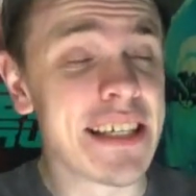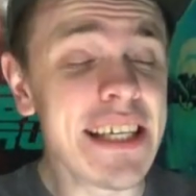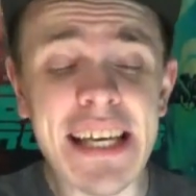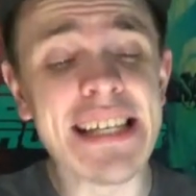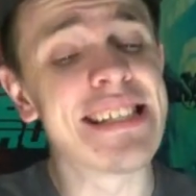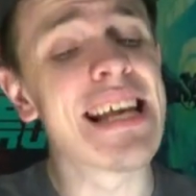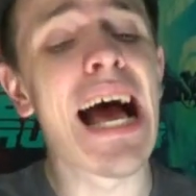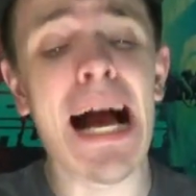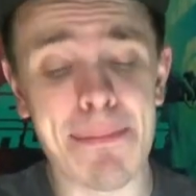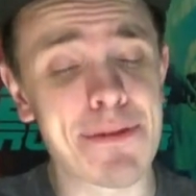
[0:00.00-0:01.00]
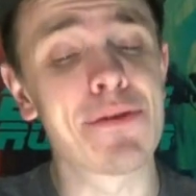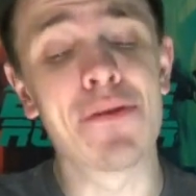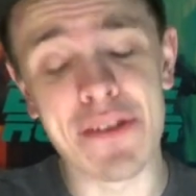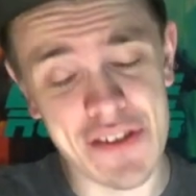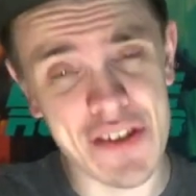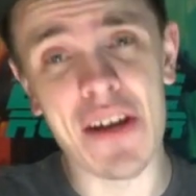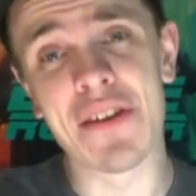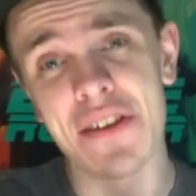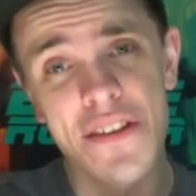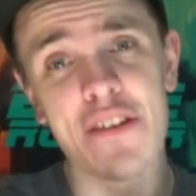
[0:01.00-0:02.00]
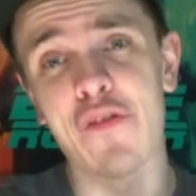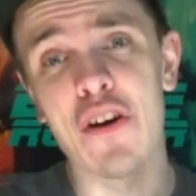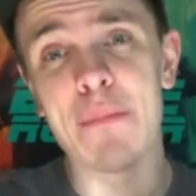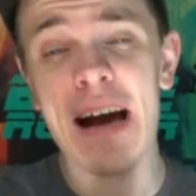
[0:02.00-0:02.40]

he is absolutely solid in this film.